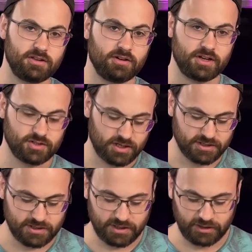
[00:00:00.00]
you're
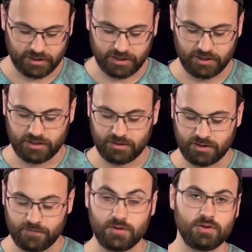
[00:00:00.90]
interested in, like
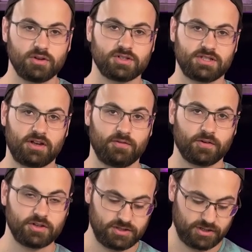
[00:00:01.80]
if you yourself
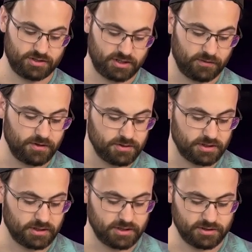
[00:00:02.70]
could see yourself
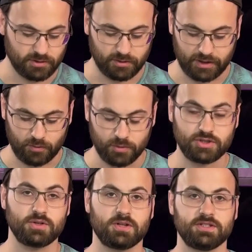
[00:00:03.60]
using this or like would
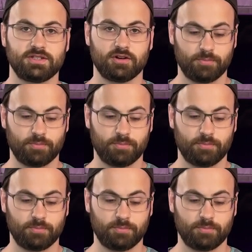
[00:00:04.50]
you consider